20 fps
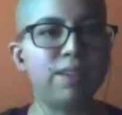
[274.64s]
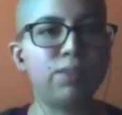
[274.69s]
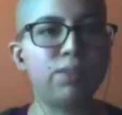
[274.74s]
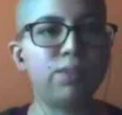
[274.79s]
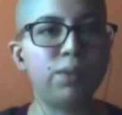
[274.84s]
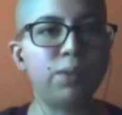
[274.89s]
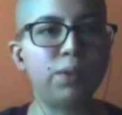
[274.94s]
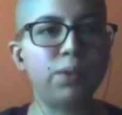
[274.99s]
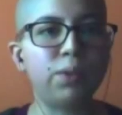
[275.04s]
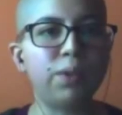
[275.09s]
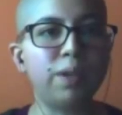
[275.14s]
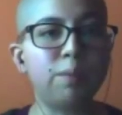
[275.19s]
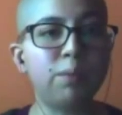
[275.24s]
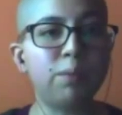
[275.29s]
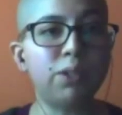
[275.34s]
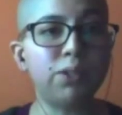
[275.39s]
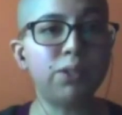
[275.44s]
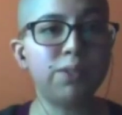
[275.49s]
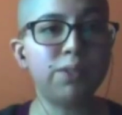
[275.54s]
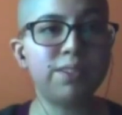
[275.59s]
so you are
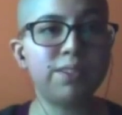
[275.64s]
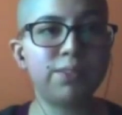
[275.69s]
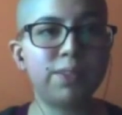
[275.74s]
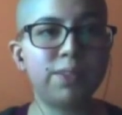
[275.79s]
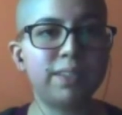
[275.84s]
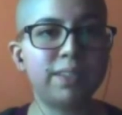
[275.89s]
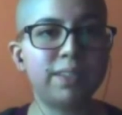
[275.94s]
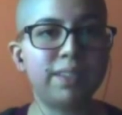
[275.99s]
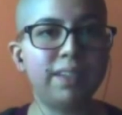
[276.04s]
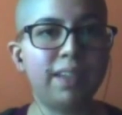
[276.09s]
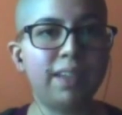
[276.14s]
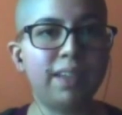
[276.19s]
more restricted,